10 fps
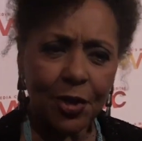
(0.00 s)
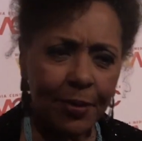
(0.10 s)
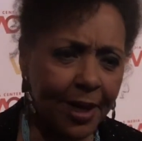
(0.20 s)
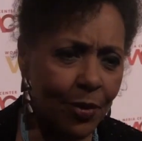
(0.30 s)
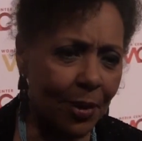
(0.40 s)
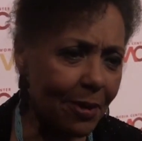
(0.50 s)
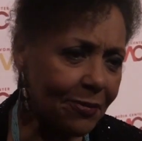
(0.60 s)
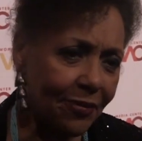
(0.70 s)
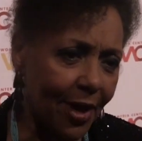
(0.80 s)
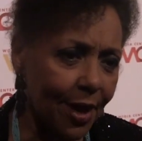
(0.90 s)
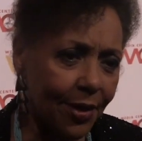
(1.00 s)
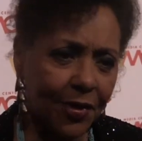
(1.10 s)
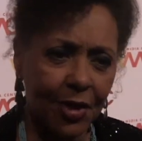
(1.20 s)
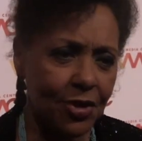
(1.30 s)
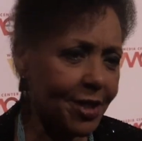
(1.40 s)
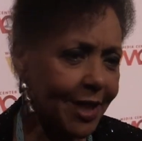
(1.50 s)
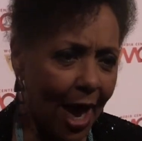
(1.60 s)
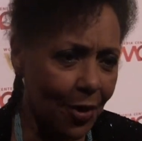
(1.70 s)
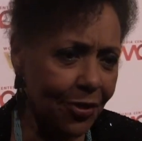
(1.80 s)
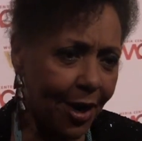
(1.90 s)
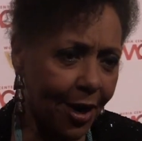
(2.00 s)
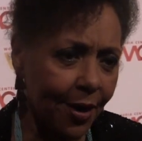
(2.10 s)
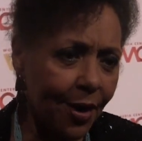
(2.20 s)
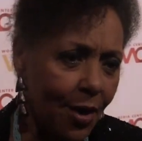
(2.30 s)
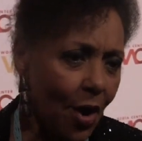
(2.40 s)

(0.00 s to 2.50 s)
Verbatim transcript: Too many women feel that they're just out there